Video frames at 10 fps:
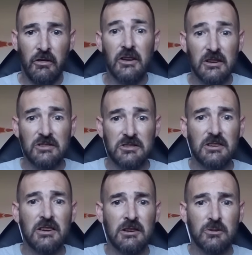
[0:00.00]

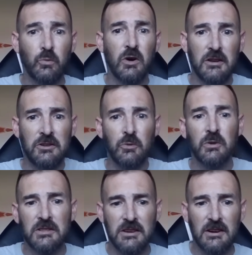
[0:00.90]
This is what you
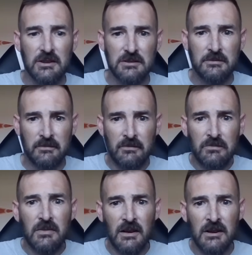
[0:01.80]
would get.
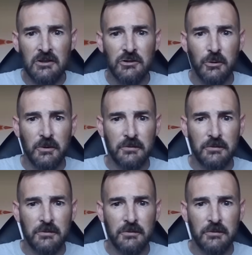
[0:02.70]
Enjoy,